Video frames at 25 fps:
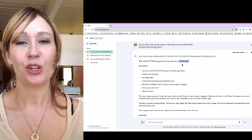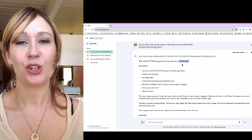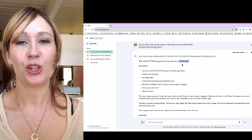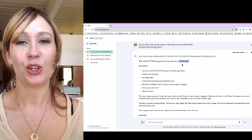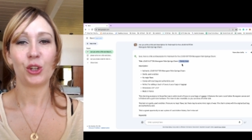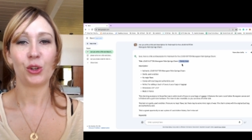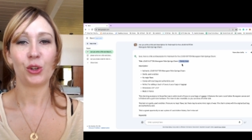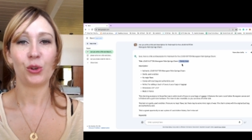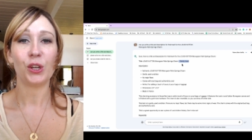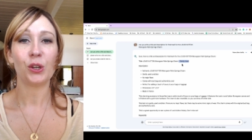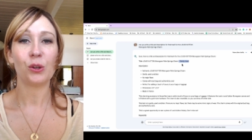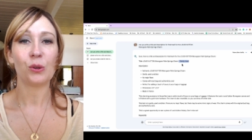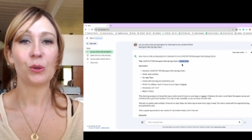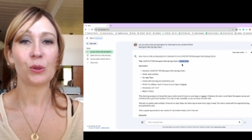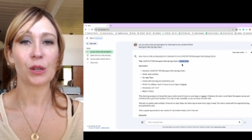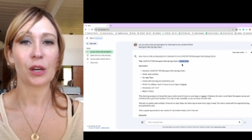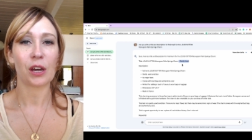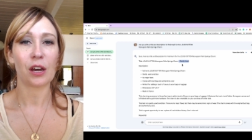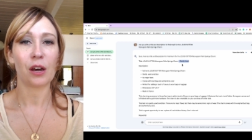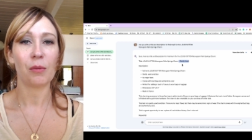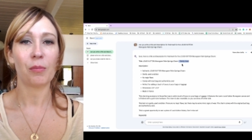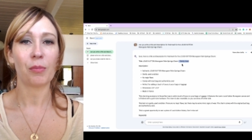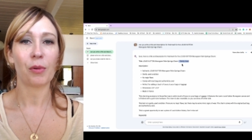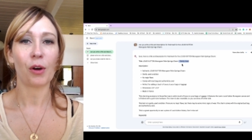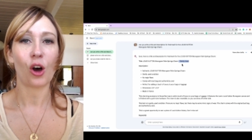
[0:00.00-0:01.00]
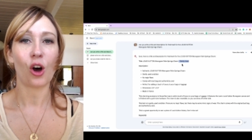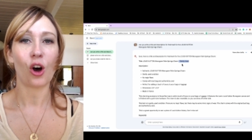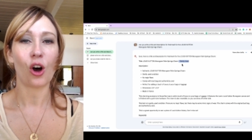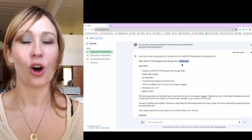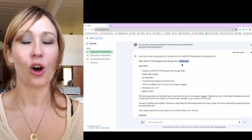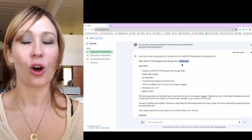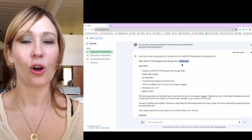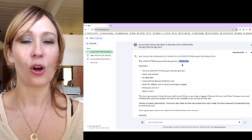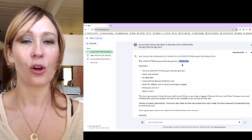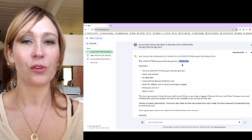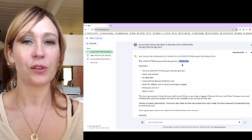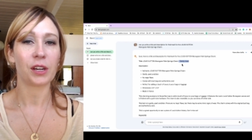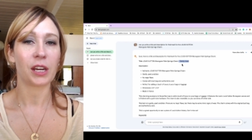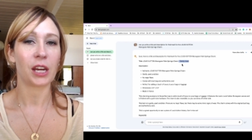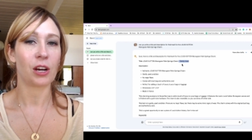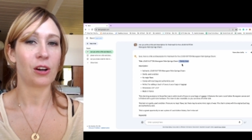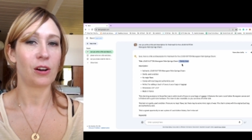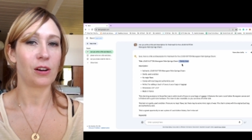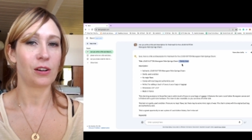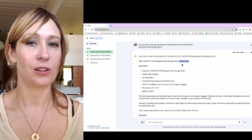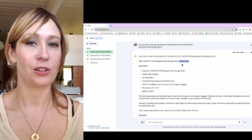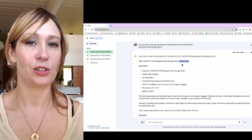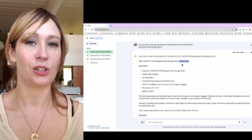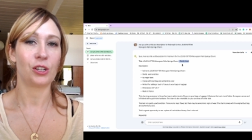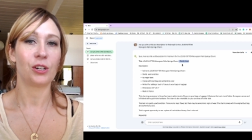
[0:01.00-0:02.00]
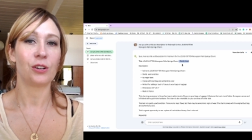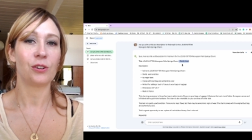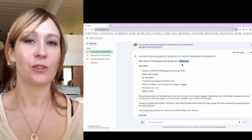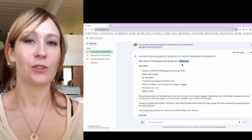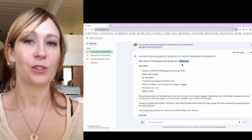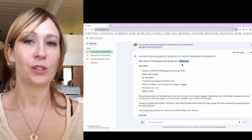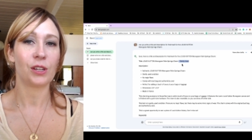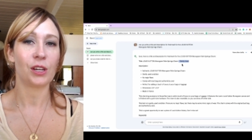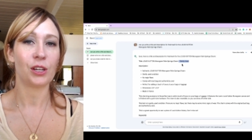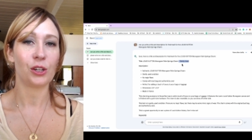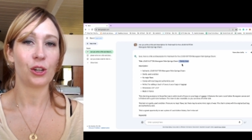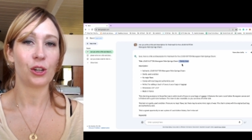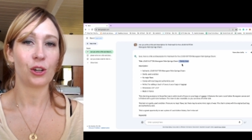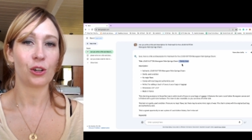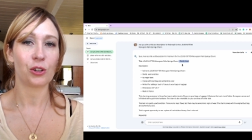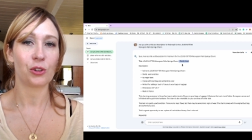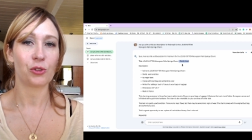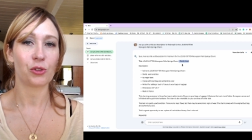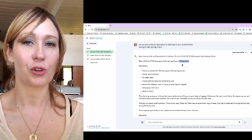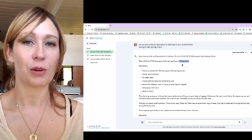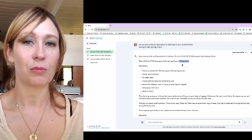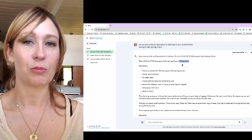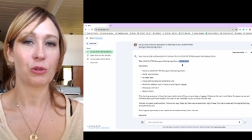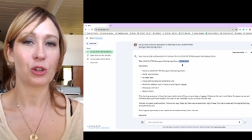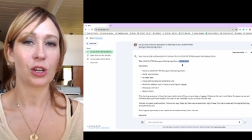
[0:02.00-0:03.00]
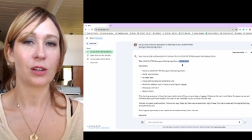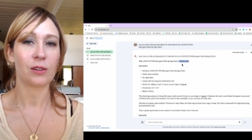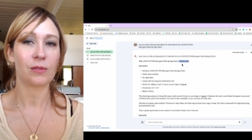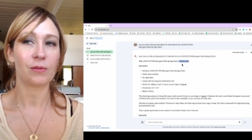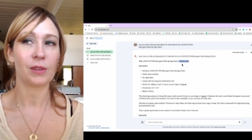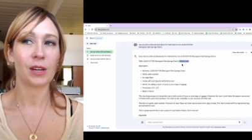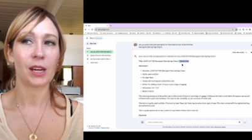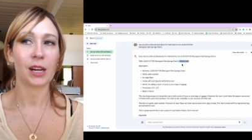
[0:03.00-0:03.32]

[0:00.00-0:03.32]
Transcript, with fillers: to use up all the characters in your description.